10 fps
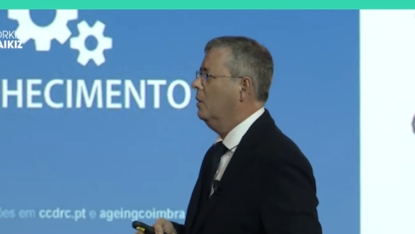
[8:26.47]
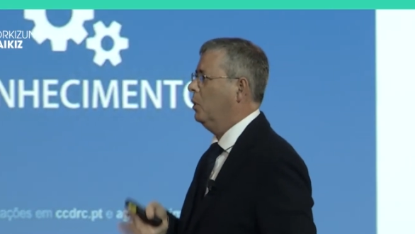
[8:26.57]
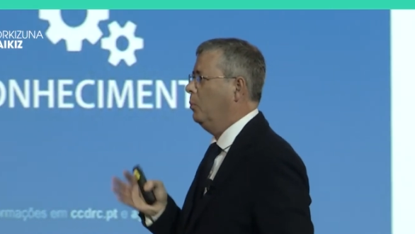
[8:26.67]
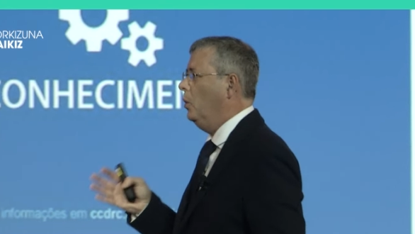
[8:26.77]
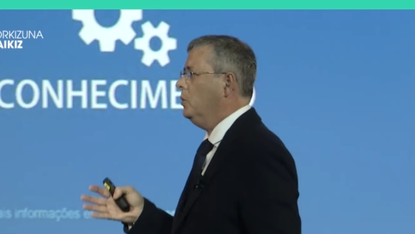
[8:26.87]

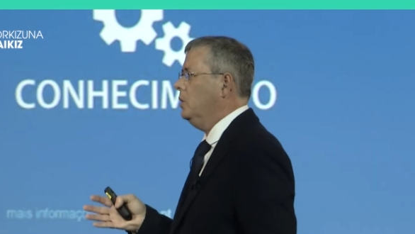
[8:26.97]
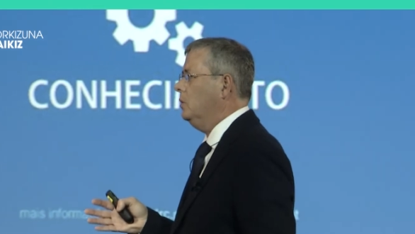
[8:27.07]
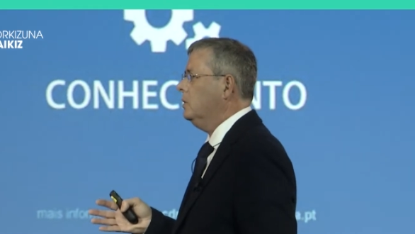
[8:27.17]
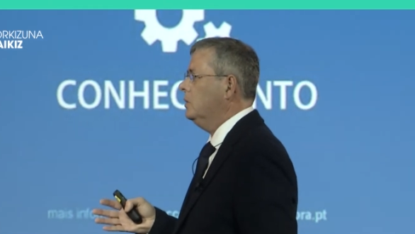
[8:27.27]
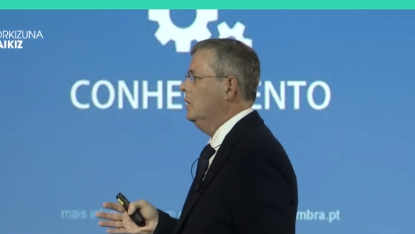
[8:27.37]

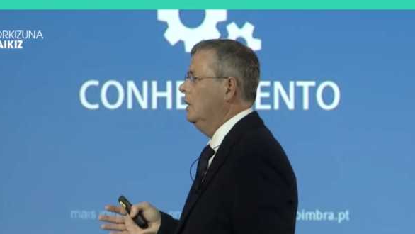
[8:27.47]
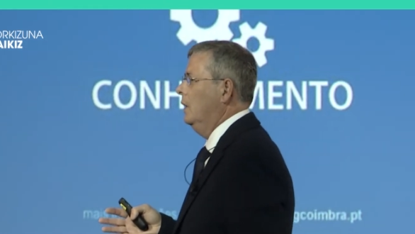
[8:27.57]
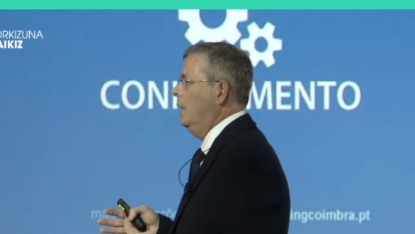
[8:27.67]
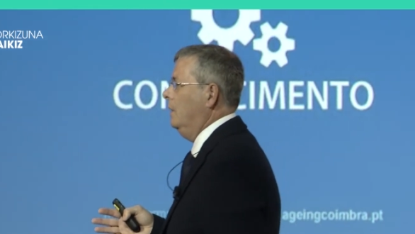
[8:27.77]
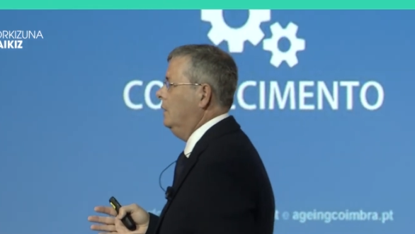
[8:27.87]
proposals
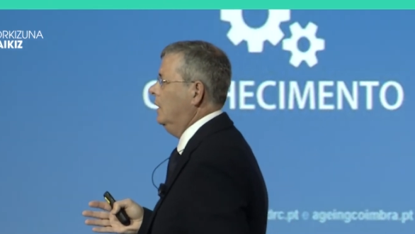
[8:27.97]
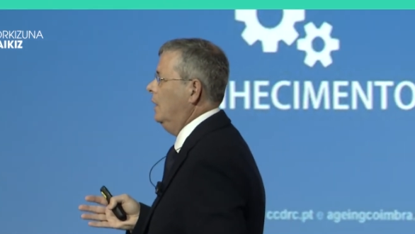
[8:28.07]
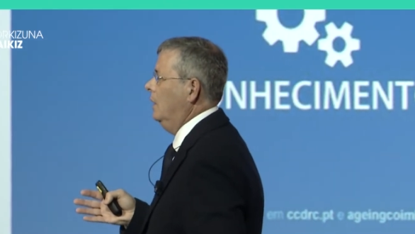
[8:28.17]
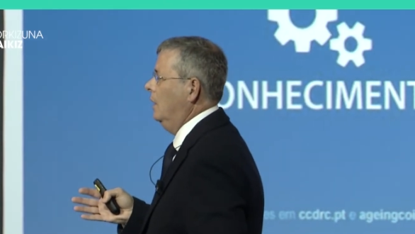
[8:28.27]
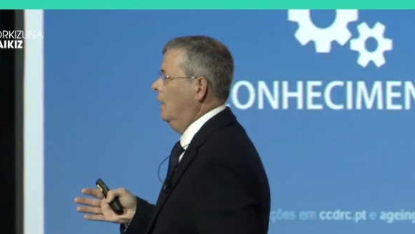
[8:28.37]
and uh,